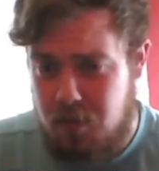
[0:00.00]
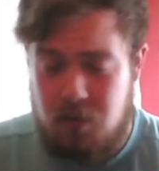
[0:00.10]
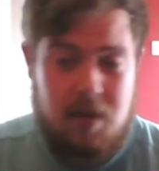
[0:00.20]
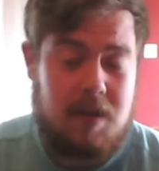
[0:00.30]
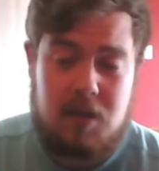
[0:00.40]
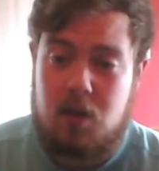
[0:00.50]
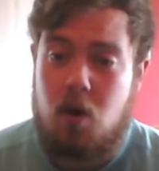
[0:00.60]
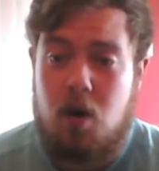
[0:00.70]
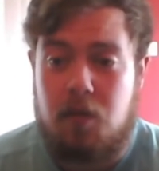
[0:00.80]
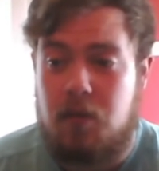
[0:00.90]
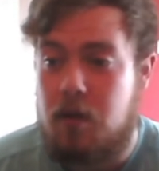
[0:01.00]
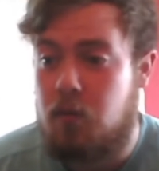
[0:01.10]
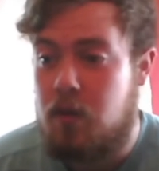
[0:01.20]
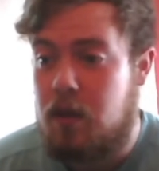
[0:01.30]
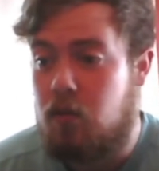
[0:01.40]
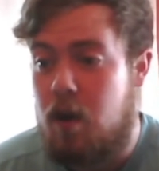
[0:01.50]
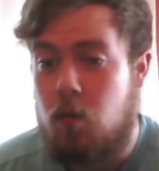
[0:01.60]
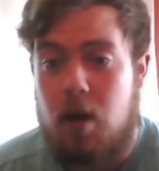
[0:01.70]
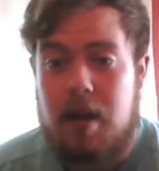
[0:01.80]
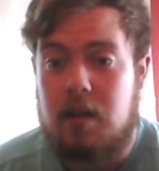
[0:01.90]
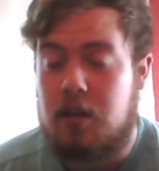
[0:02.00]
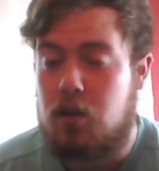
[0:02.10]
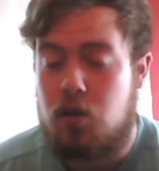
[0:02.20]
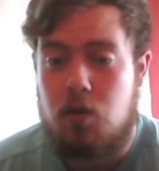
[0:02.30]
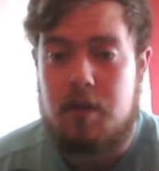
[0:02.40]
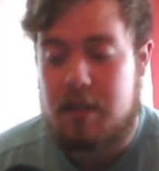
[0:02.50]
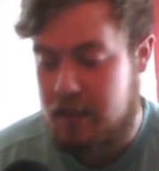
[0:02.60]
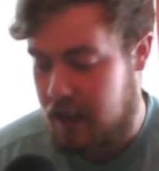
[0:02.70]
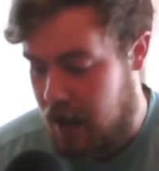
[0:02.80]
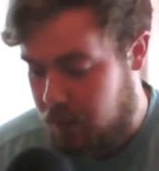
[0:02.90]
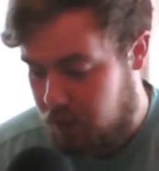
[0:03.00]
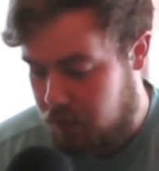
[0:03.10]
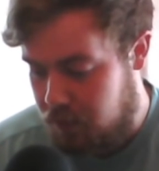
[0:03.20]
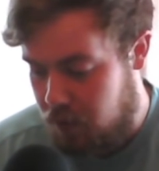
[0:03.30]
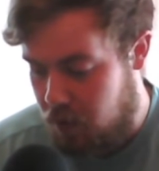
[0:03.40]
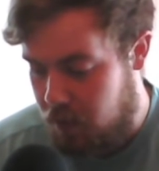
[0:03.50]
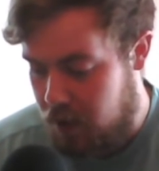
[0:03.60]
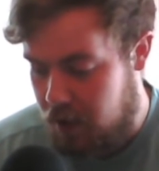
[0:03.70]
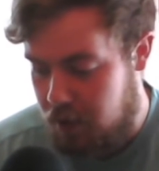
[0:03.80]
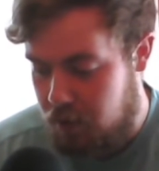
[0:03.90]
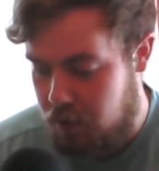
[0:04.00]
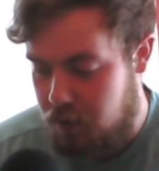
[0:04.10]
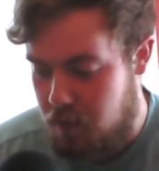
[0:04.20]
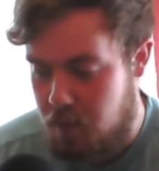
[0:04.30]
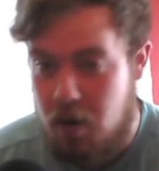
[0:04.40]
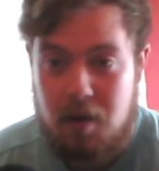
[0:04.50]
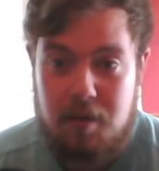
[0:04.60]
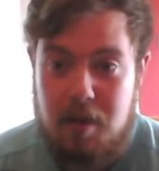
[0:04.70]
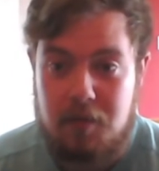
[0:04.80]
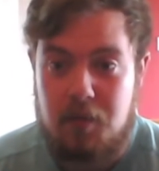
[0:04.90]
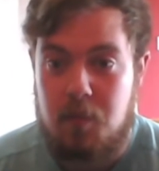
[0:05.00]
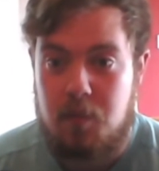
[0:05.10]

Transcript: This got off in a really great way. A huge slap from Barthel